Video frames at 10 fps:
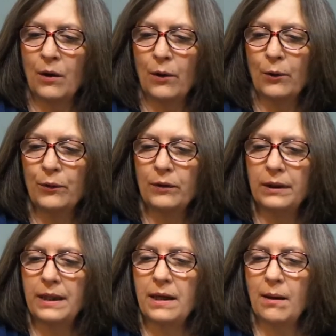
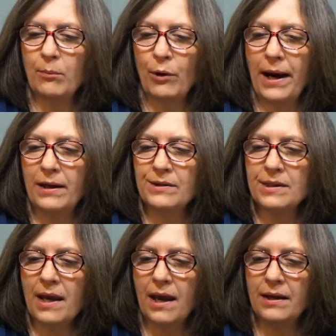Earthly
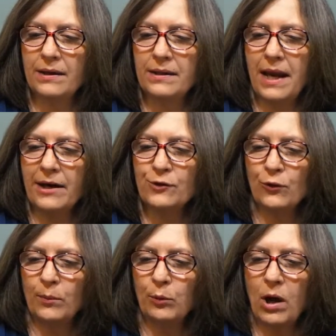Browns
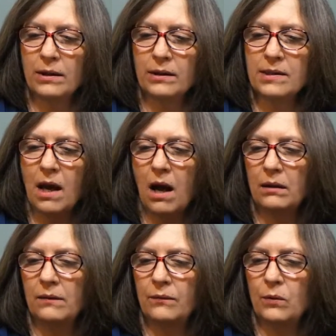Natural Products
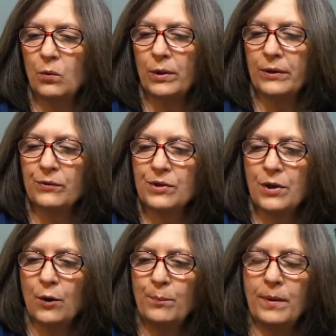Olive Oil
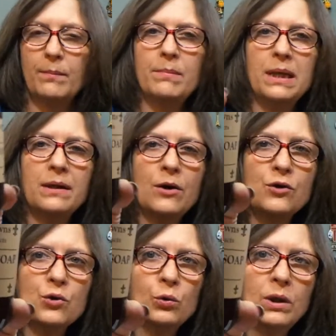Soap, Mint
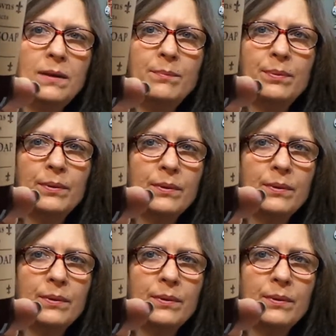Julep.